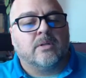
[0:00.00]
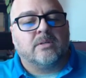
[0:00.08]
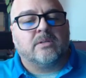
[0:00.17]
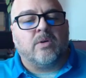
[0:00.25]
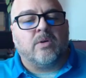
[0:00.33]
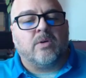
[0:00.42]

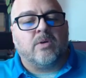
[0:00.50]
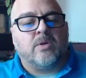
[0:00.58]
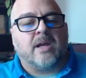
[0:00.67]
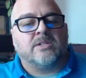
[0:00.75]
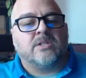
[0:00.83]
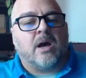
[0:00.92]
This is the only
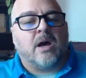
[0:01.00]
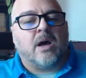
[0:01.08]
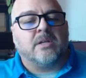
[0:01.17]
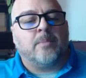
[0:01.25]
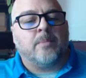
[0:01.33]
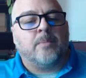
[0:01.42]
thing I saw
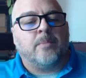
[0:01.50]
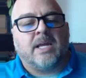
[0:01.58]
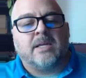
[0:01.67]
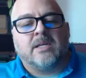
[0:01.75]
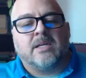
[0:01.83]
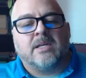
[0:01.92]
as an
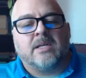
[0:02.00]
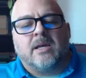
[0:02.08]
update.